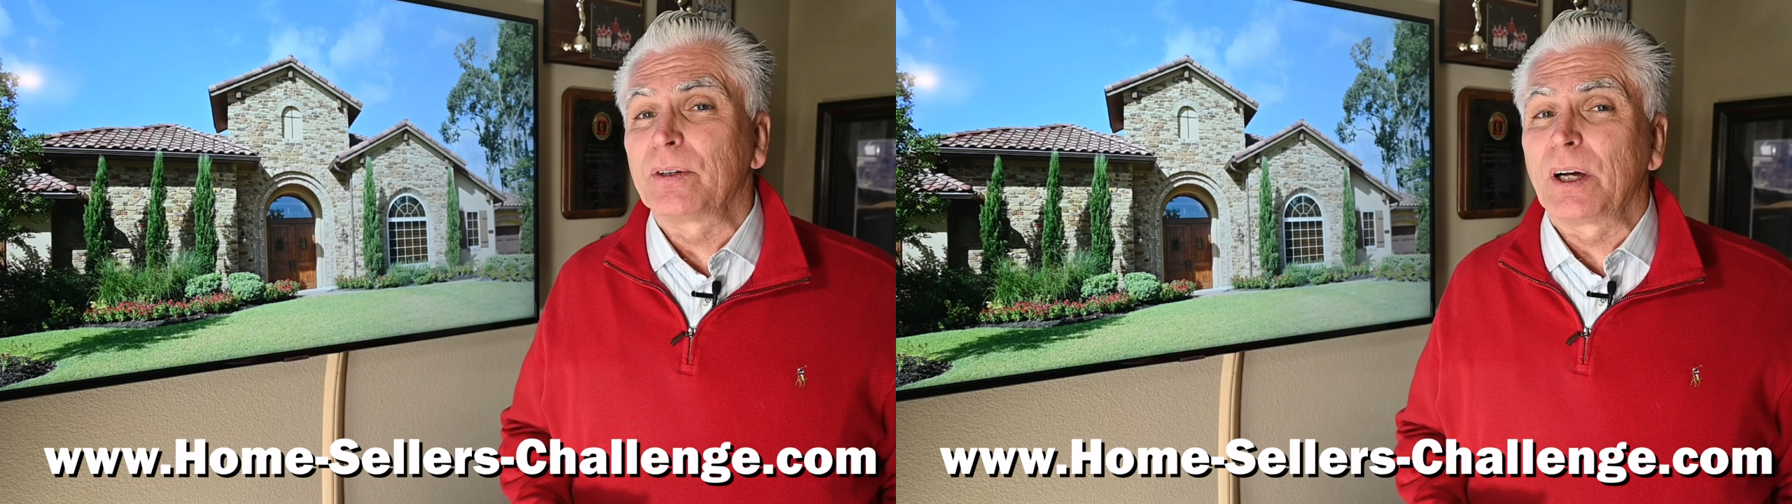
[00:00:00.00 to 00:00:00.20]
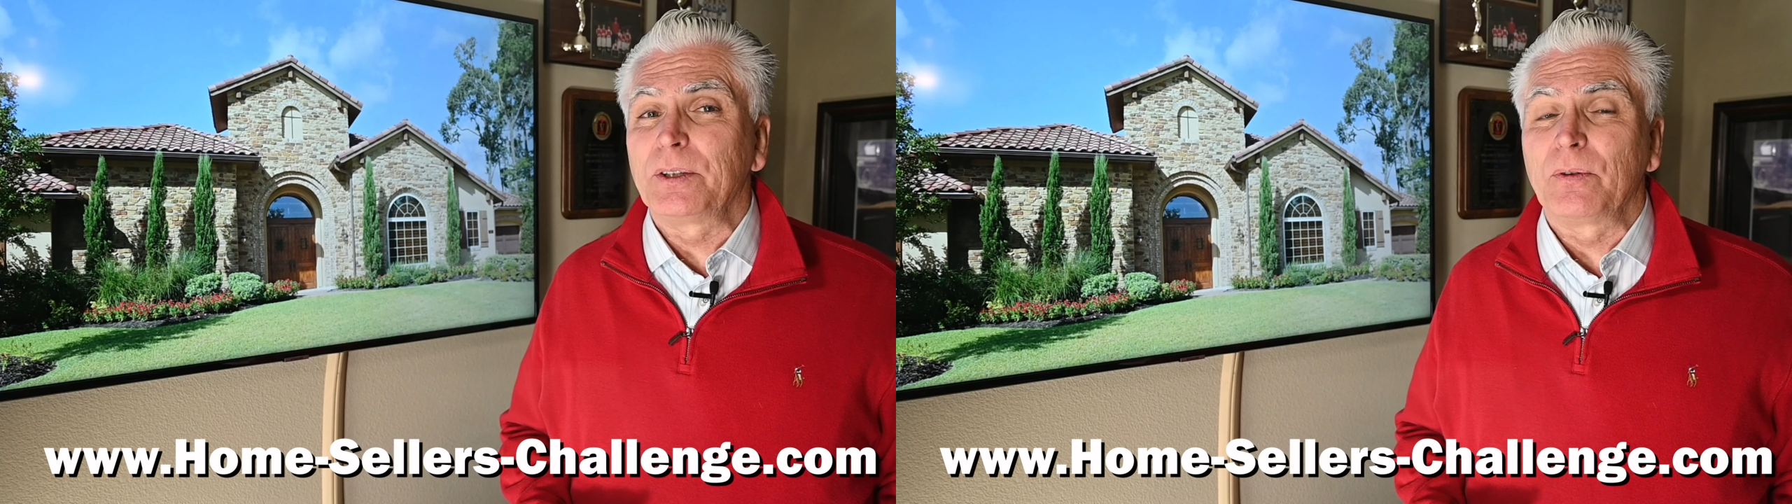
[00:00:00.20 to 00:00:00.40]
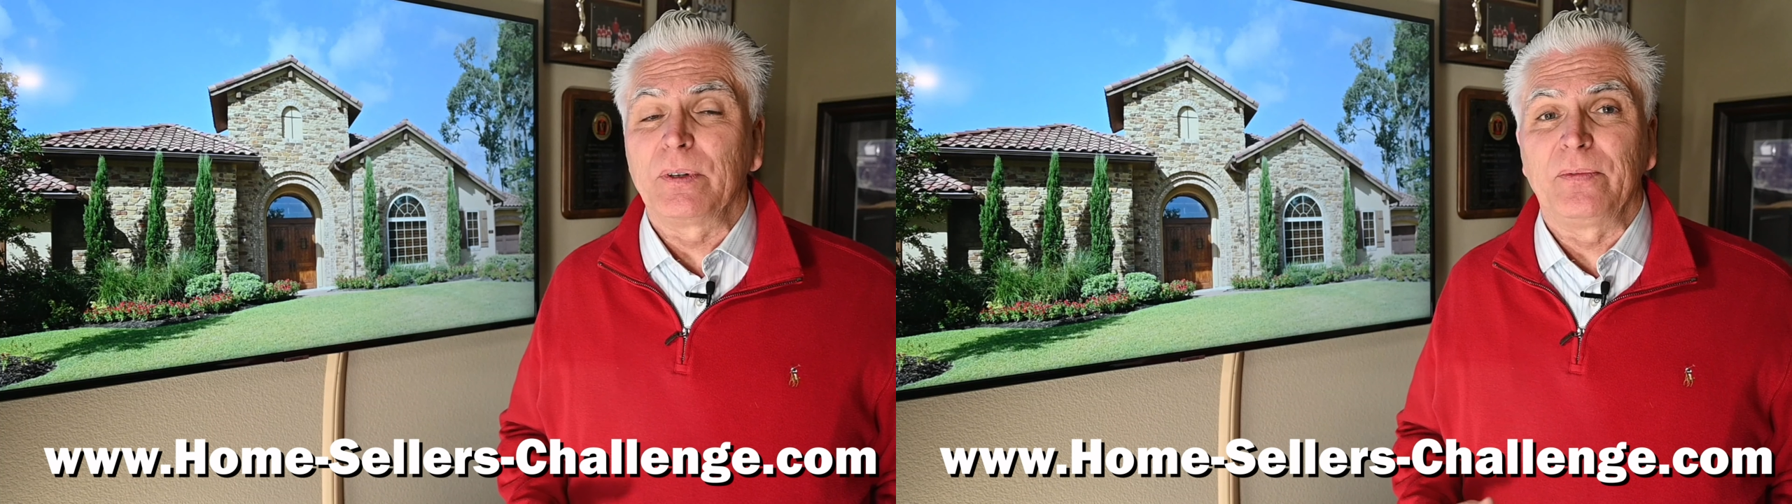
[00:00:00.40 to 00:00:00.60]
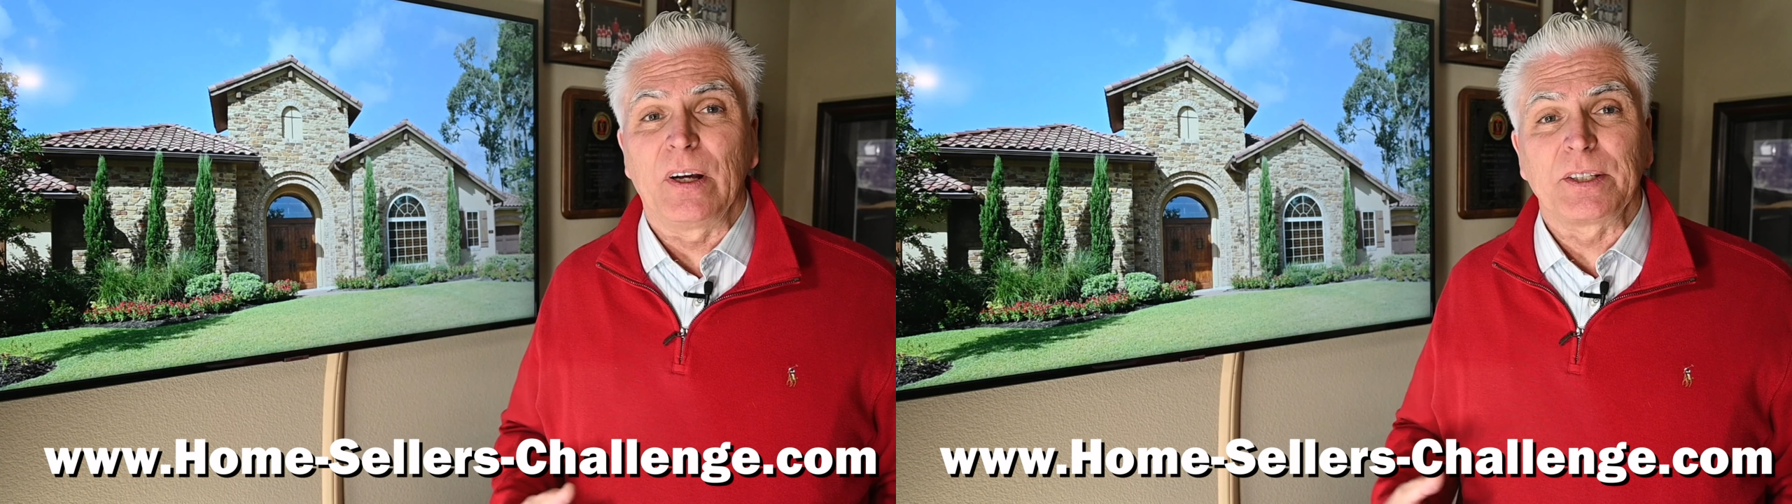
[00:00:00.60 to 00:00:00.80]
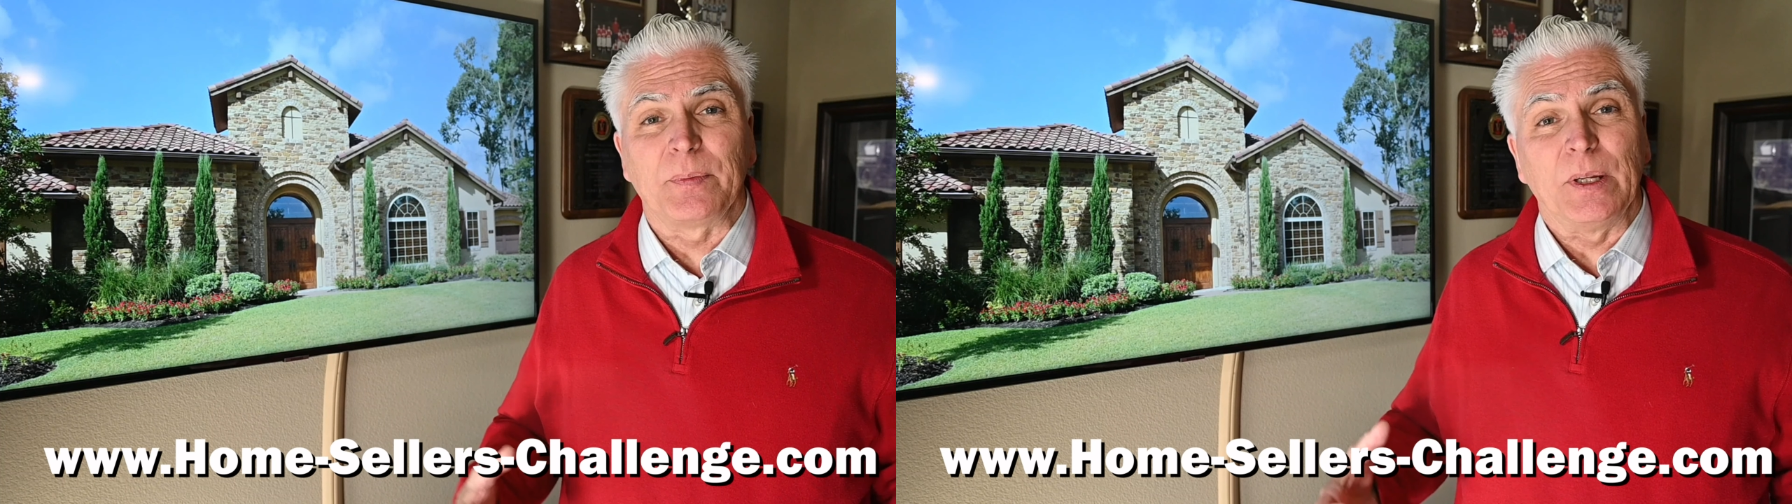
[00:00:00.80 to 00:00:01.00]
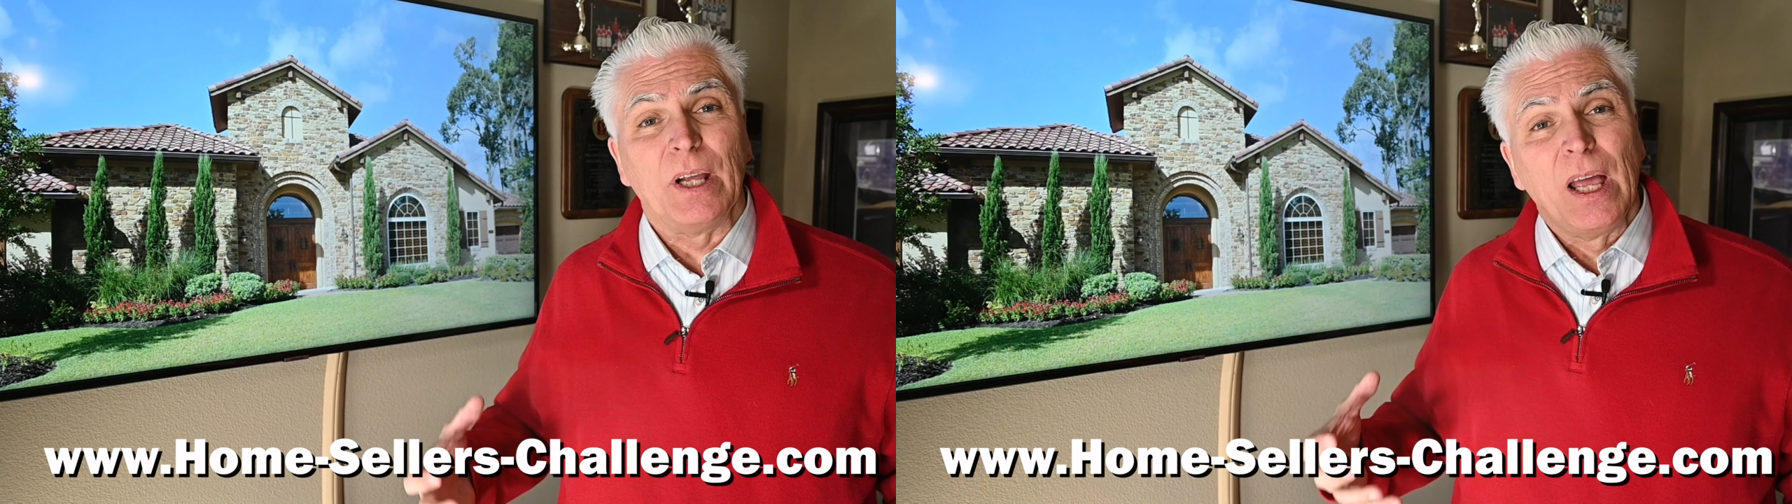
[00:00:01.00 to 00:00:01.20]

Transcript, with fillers: on your investment.